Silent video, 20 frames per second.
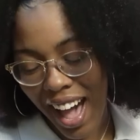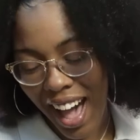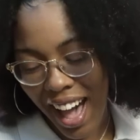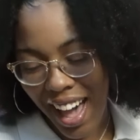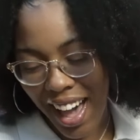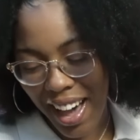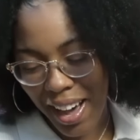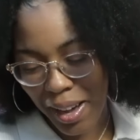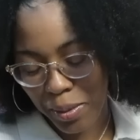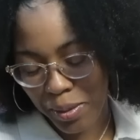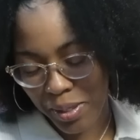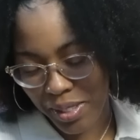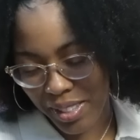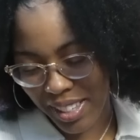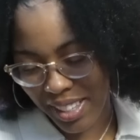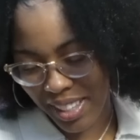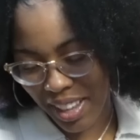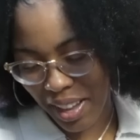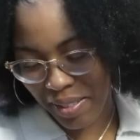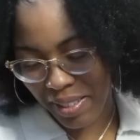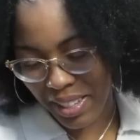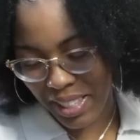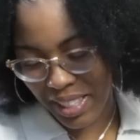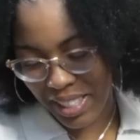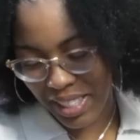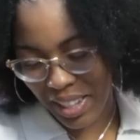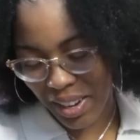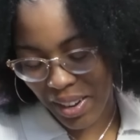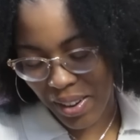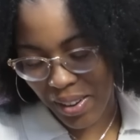I absolutely love
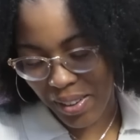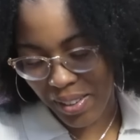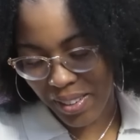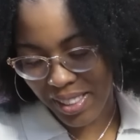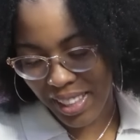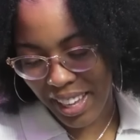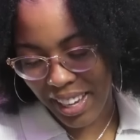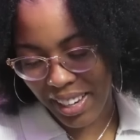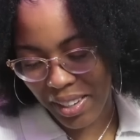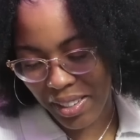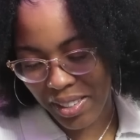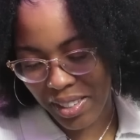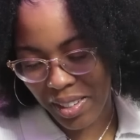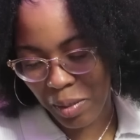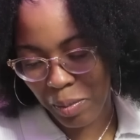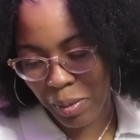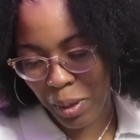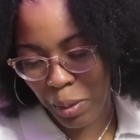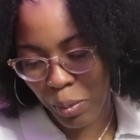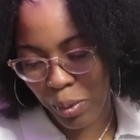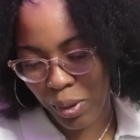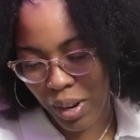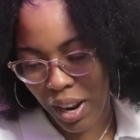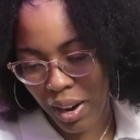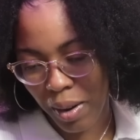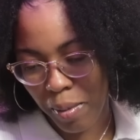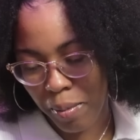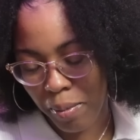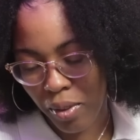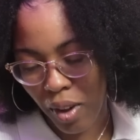it. So thank you to the people
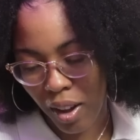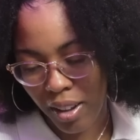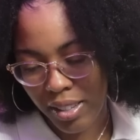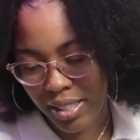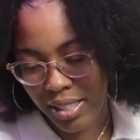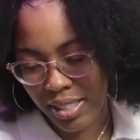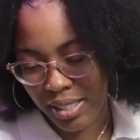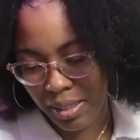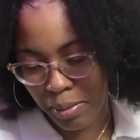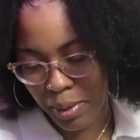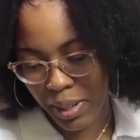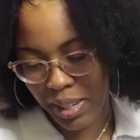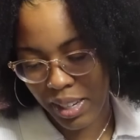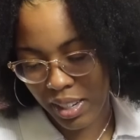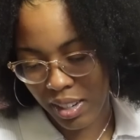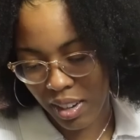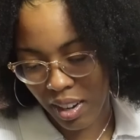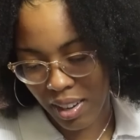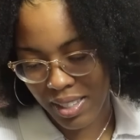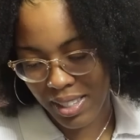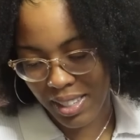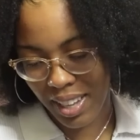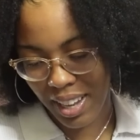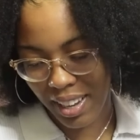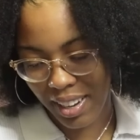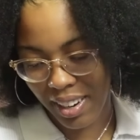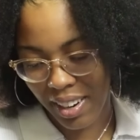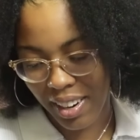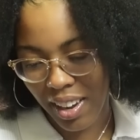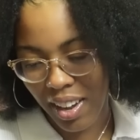that are constantly making
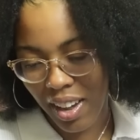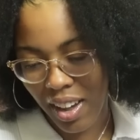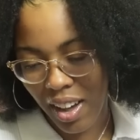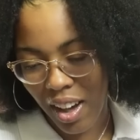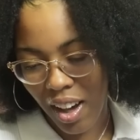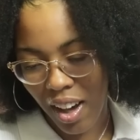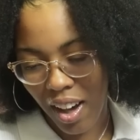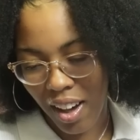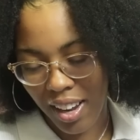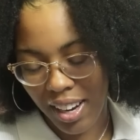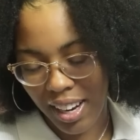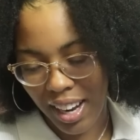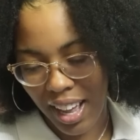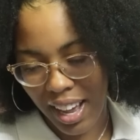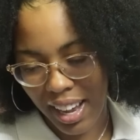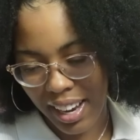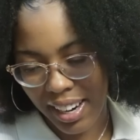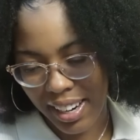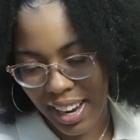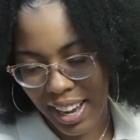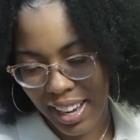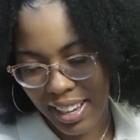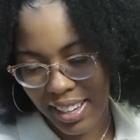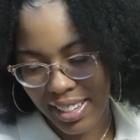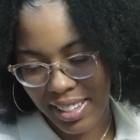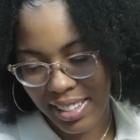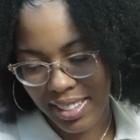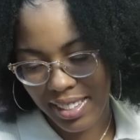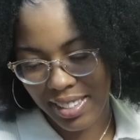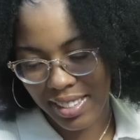content online
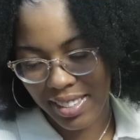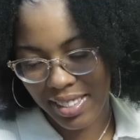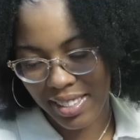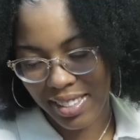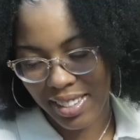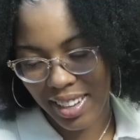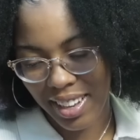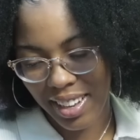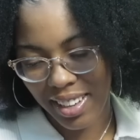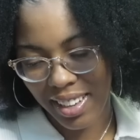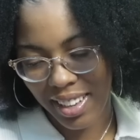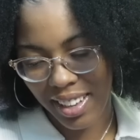that is